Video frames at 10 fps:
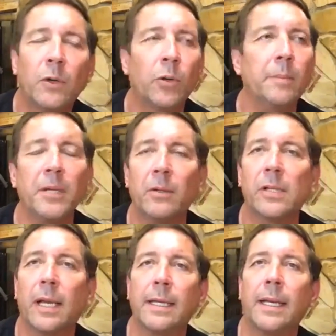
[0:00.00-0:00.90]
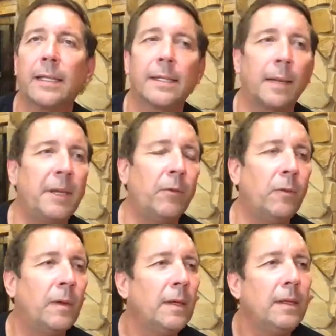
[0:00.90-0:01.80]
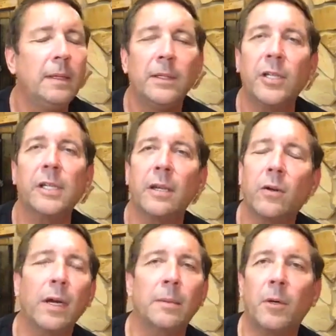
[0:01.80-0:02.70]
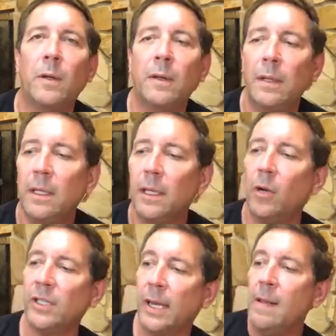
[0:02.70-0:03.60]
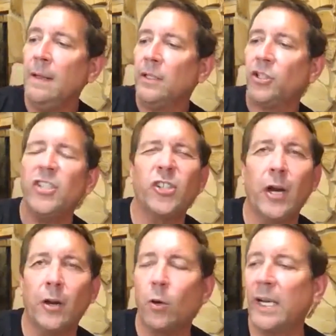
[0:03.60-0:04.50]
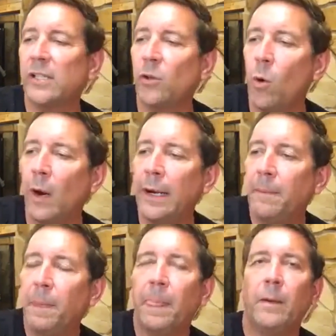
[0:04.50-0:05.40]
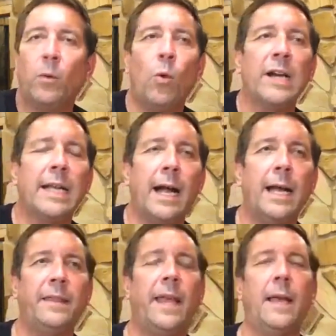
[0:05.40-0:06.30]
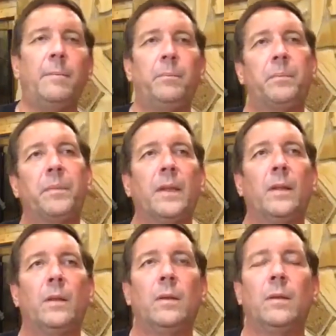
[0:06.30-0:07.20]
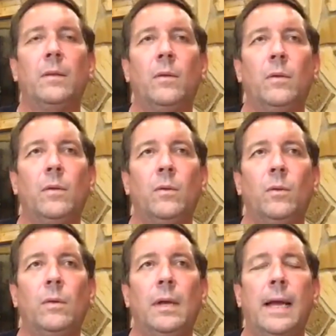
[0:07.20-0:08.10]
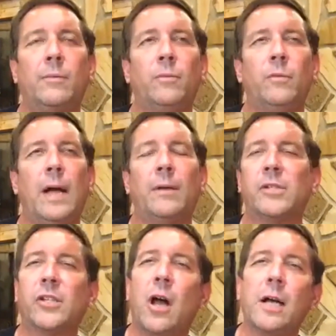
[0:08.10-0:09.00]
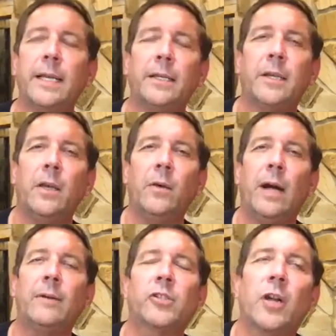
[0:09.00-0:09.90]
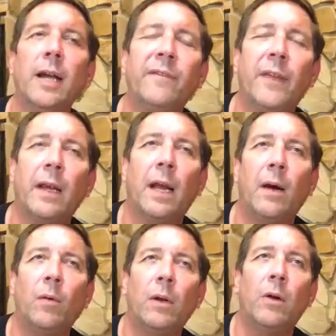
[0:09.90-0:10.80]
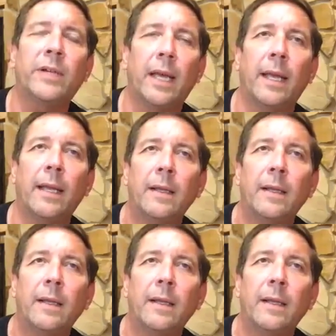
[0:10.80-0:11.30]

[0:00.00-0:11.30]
criminals, I guess. I mean, just incredible. You know, it's just share a quick story. One guy that I, I was talking to, I was trying to figure out, okay,